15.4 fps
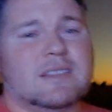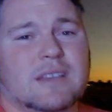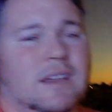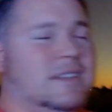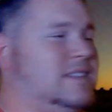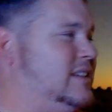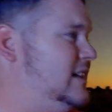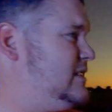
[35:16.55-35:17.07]

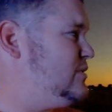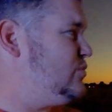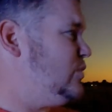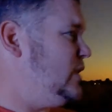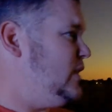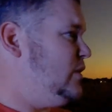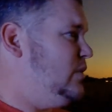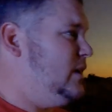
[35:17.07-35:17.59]
sun sets
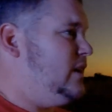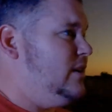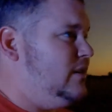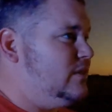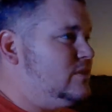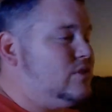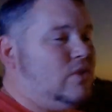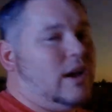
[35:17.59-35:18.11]
really quick
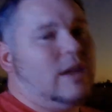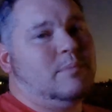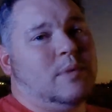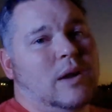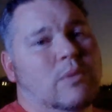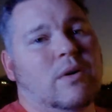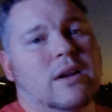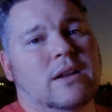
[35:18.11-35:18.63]
here, so
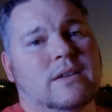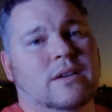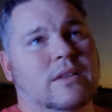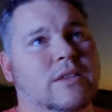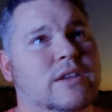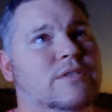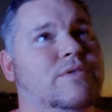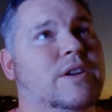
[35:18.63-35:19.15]
but I wanted to
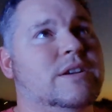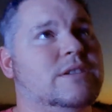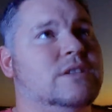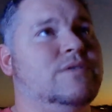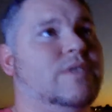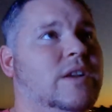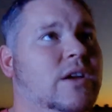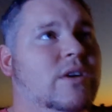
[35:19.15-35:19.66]
at least finish
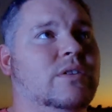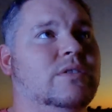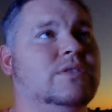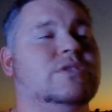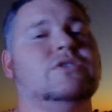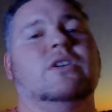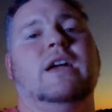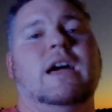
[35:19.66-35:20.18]
this video,
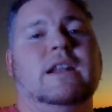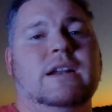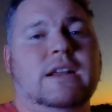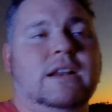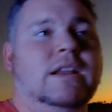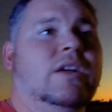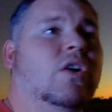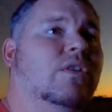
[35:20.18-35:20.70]
start
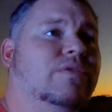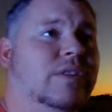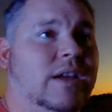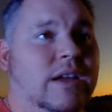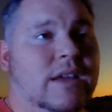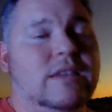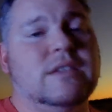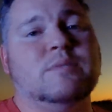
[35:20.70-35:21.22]
editing it. Hopefully
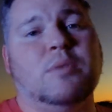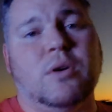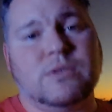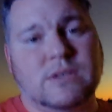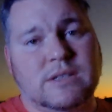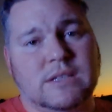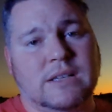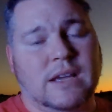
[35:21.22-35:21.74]
I can get this
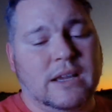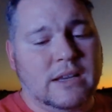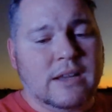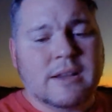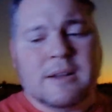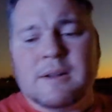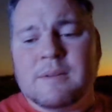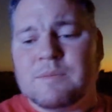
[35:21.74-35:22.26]
posted tonight,
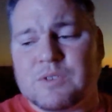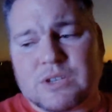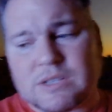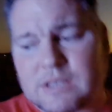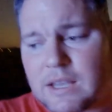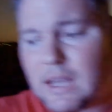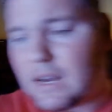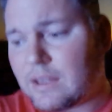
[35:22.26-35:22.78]

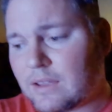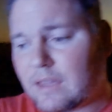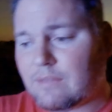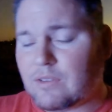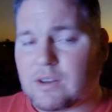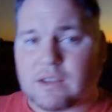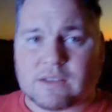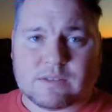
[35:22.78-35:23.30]
just to kind of
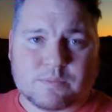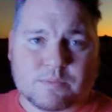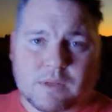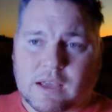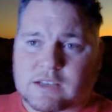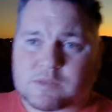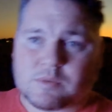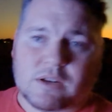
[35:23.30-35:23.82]
give you an
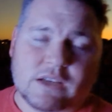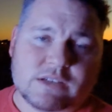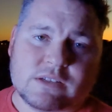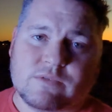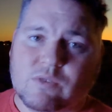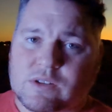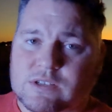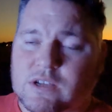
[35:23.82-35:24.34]

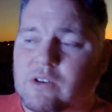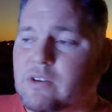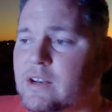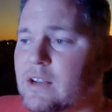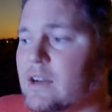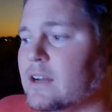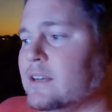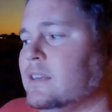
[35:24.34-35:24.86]
explanation of what's
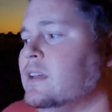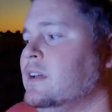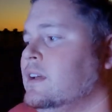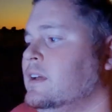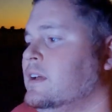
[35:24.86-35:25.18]
going on